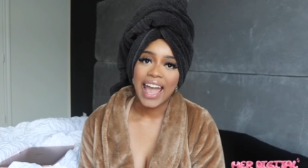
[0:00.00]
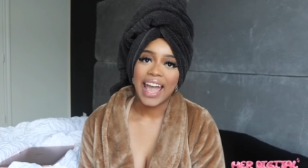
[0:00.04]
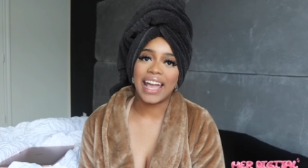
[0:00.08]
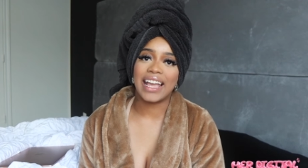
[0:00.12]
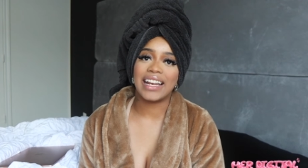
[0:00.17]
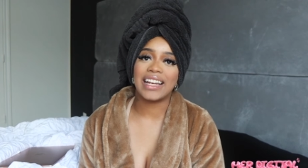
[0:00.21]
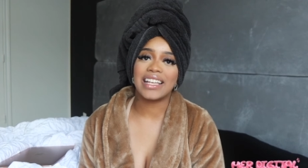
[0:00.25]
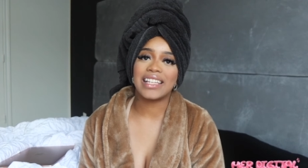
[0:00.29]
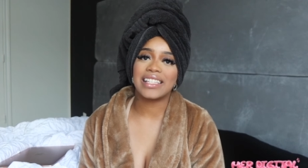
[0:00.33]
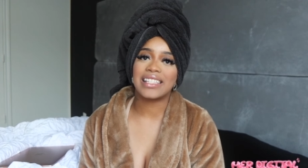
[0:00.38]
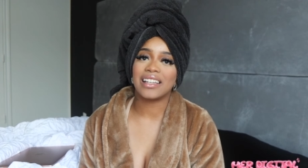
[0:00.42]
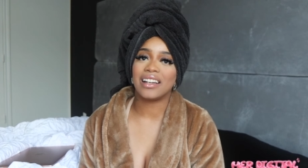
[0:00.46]
It
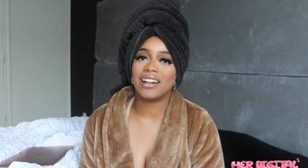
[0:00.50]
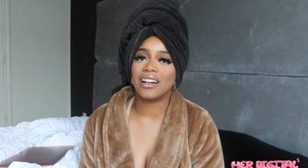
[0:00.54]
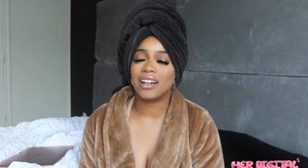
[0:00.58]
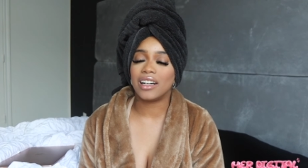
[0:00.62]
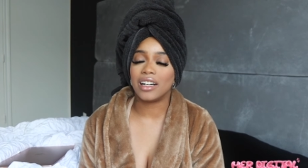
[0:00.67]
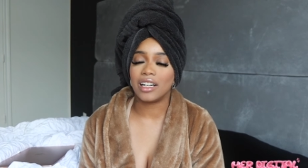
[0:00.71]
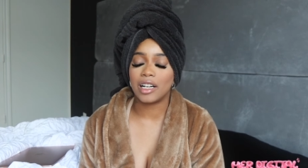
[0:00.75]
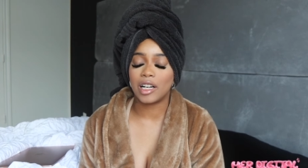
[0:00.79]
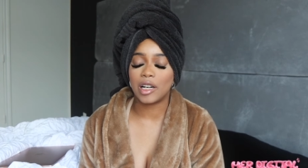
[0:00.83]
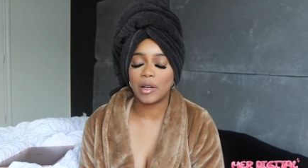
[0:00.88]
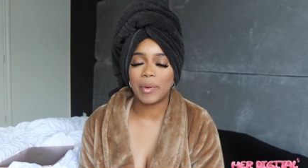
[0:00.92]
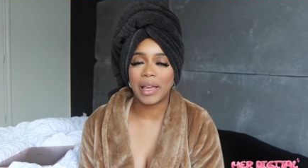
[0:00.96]
is a
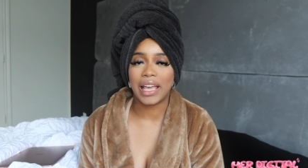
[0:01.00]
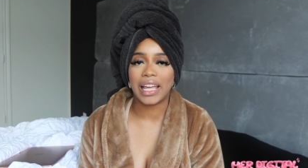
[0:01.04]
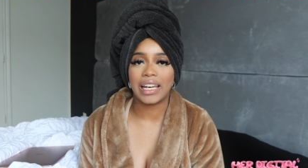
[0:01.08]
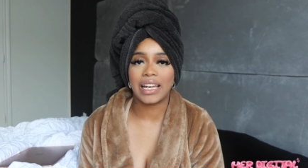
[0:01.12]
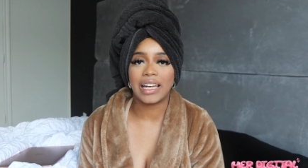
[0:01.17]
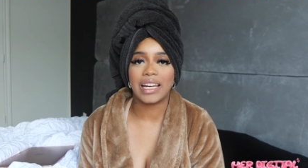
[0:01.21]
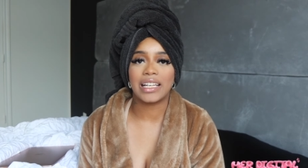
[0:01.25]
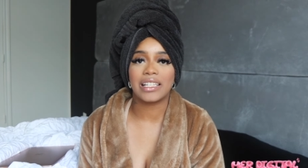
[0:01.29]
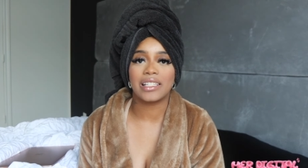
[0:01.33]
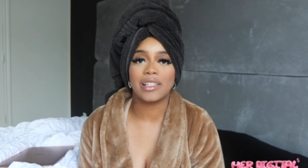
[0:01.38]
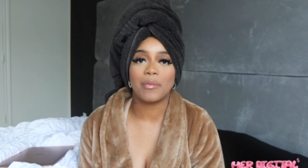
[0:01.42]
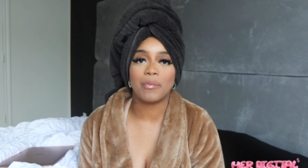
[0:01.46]
hub and
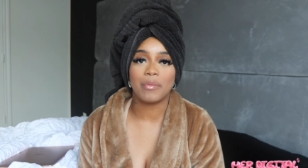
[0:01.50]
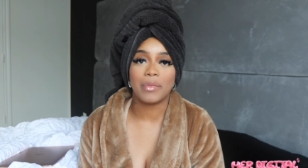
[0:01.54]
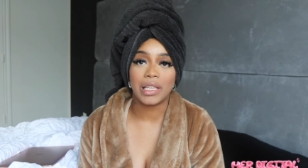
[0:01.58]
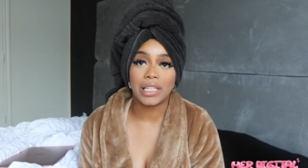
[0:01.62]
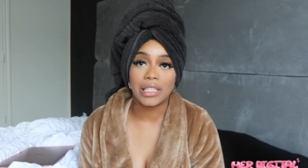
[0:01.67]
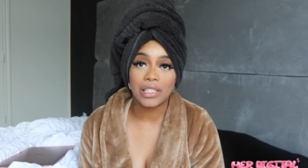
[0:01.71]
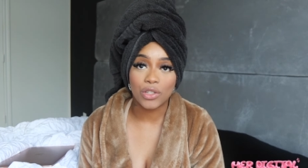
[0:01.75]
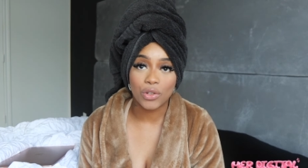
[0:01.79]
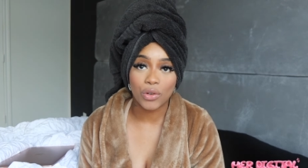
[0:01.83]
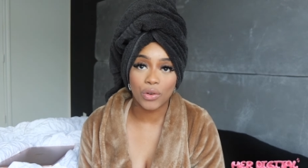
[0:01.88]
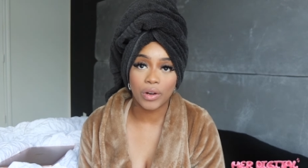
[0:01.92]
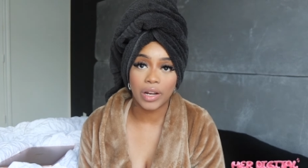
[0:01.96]
it is a
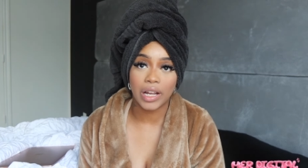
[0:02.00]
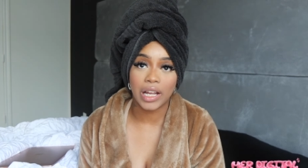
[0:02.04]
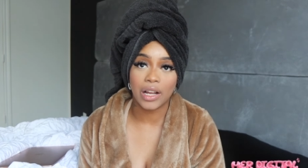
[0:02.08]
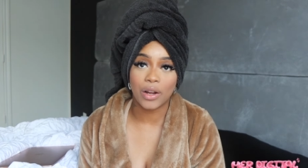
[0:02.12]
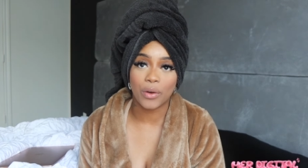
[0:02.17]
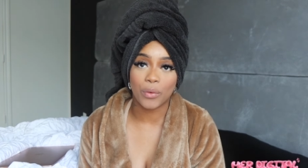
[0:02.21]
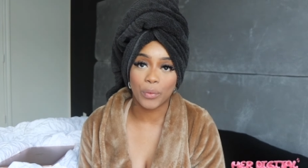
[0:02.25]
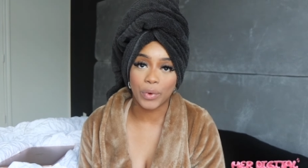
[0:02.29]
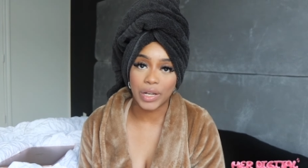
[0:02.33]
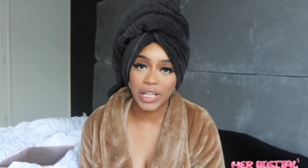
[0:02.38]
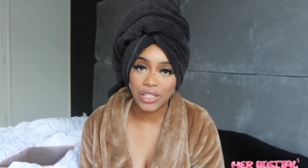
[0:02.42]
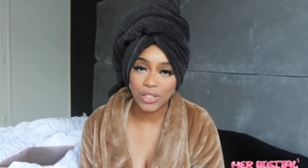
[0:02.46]

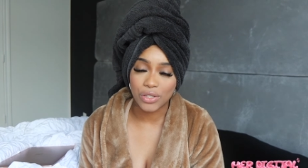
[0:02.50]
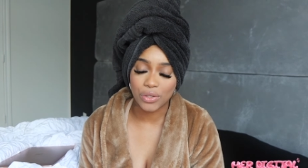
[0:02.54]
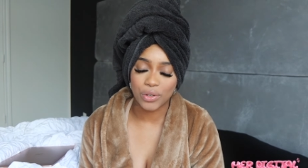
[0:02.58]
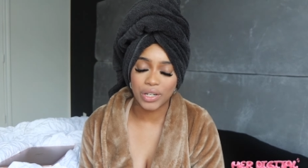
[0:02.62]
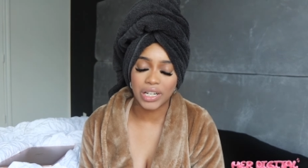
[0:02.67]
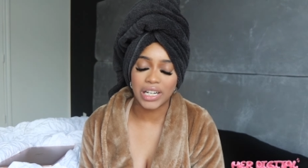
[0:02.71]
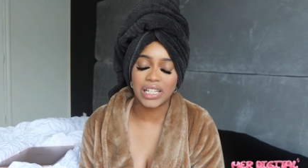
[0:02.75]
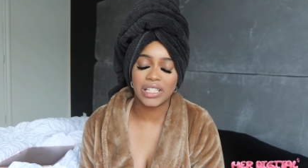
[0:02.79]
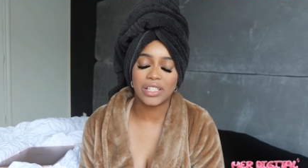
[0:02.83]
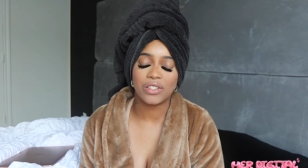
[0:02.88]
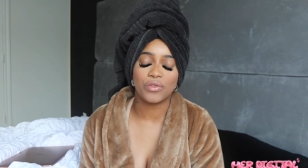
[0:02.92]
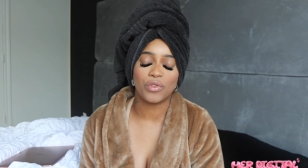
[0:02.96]
mentoring
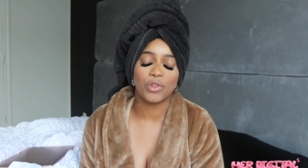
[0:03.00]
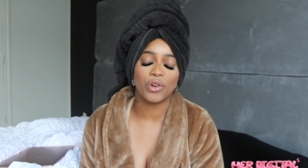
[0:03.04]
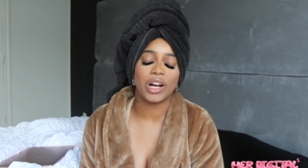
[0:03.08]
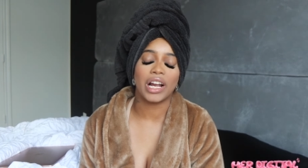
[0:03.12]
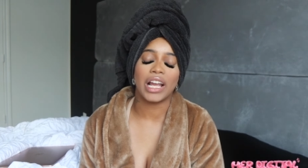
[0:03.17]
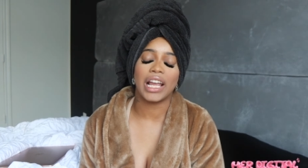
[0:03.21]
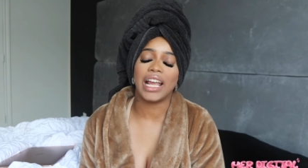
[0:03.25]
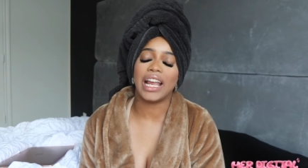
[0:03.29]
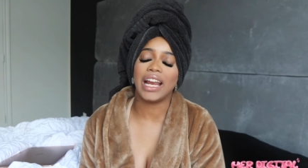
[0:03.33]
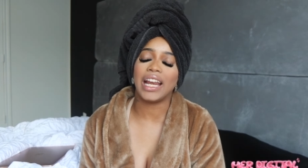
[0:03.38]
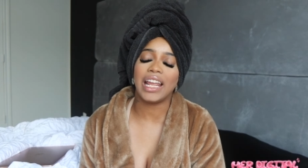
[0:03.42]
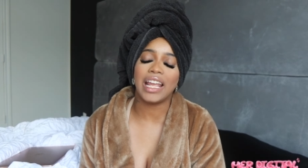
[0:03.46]
resource for
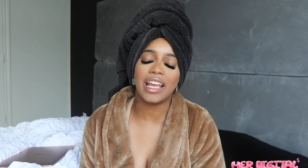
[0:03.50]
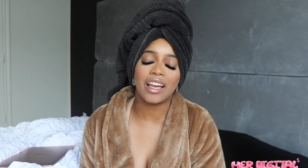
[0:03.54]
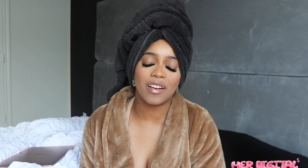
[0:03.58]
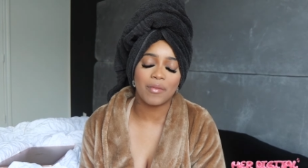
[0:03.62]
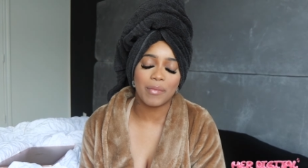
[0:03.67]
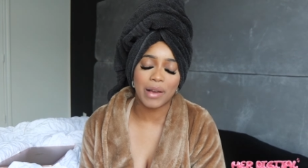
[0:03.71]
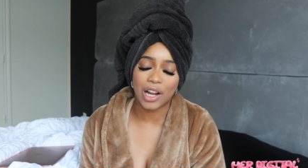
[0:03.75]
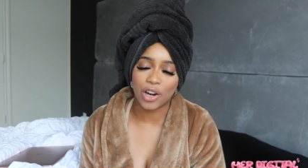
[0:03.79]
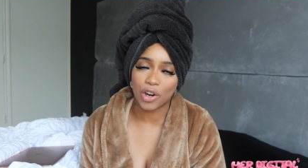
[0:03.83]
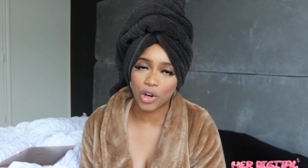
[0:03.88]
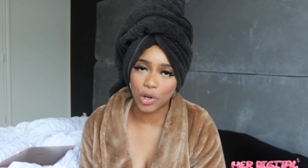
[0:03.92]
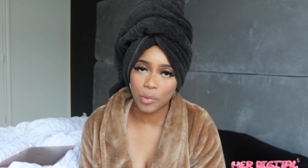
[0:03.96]
any of
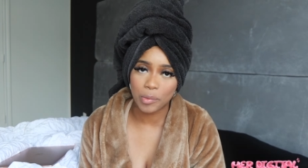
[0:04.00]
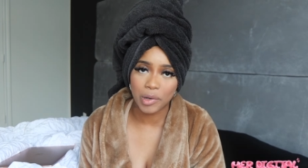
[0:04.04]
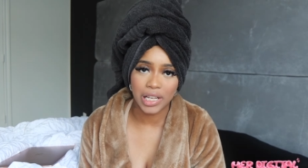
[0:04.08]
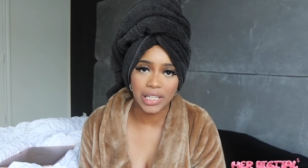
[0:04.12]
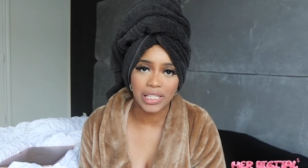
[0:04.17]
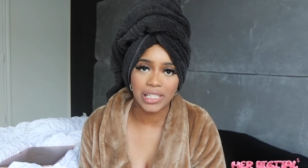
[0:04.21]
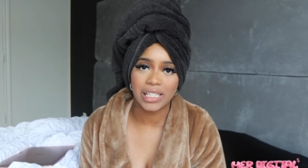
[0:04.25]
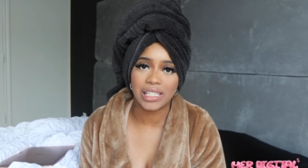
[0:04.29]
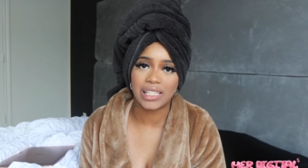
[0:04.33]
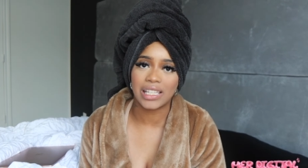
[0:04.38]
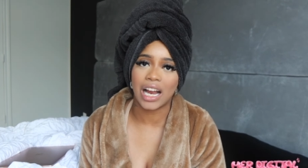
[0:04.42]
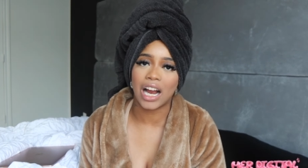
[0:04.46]
my girl
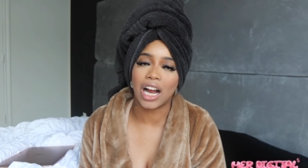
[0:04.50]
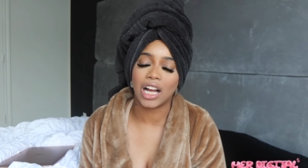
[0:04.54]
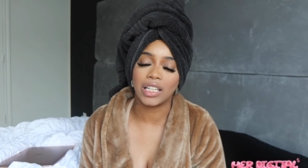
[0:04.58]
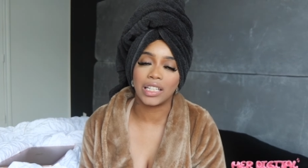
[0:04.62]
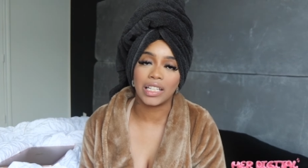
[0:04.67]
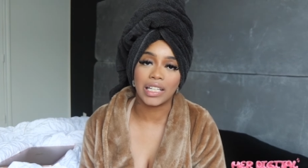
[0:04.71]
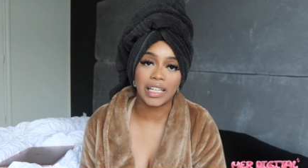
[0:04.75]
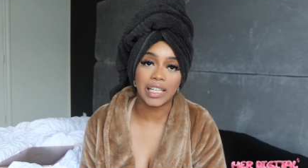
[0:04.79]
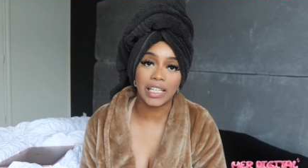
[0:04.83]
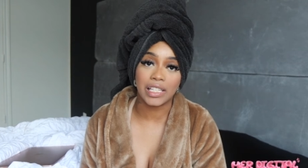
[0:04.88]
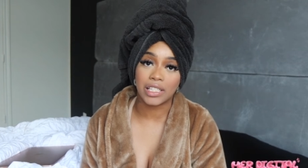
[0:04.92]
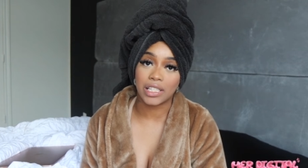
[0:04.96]
bosses that are
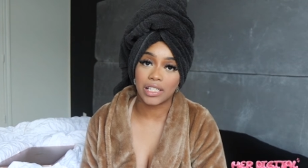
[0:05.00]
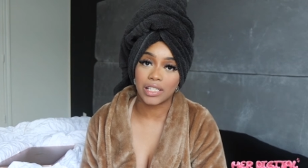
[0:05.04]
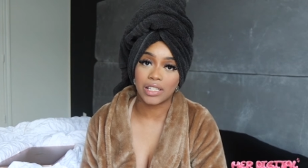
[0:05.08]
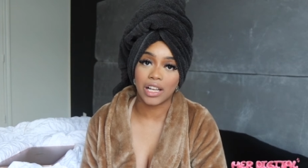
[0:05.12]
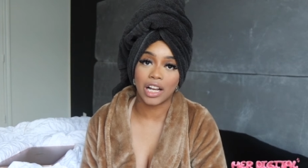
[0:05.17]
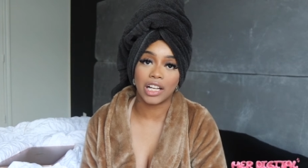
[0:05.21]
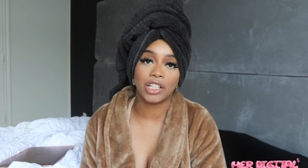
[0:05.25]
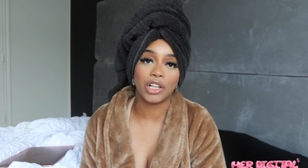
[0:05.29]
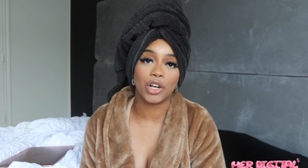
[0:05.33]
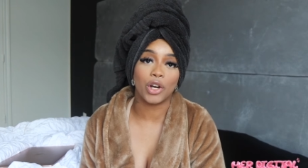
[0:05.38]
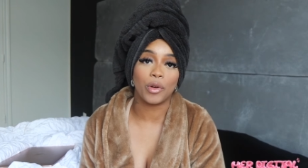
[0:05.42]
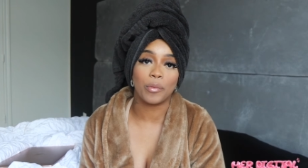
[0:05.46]
looking to
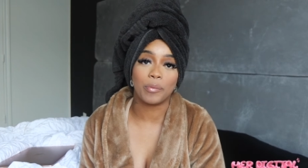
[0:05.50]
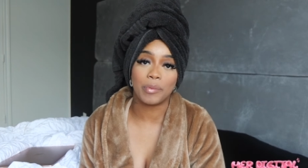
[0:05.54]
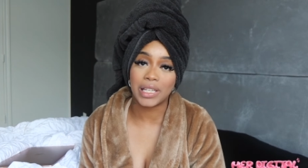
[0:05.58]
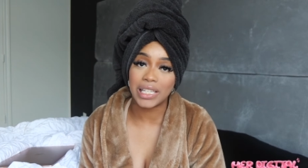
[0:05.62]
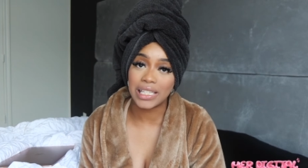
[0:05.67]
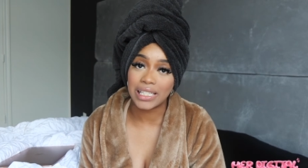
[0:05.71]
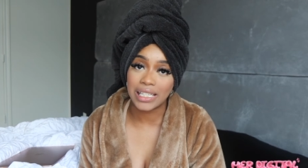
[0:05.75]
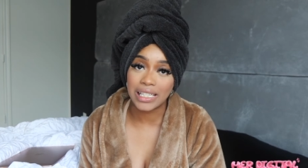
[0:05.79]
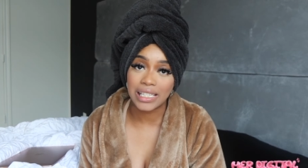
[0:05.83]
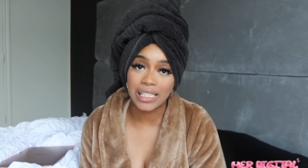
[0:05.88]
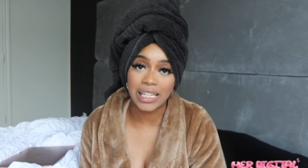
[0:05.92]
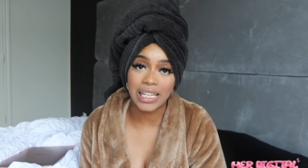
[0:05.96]
start their own
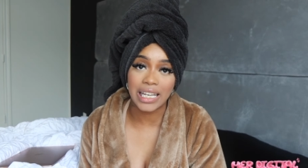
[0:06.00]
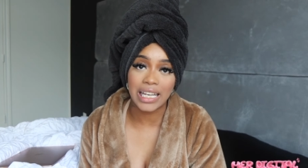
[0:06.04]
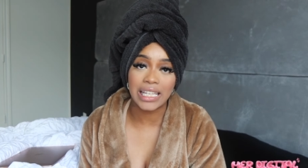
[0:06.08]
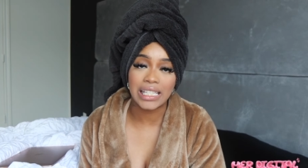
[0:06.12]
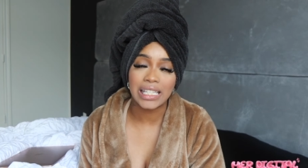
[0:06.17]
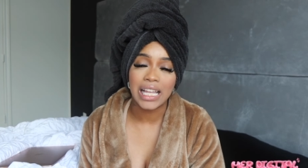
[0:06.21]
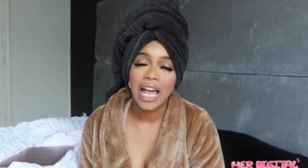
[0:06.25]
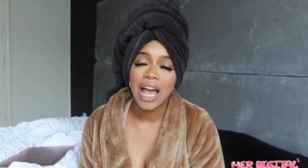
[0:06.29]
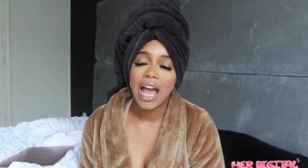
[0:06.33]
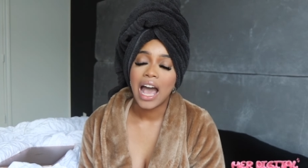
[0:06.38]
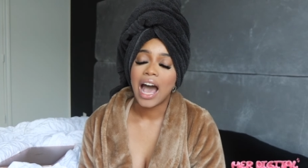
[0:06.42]
businesses.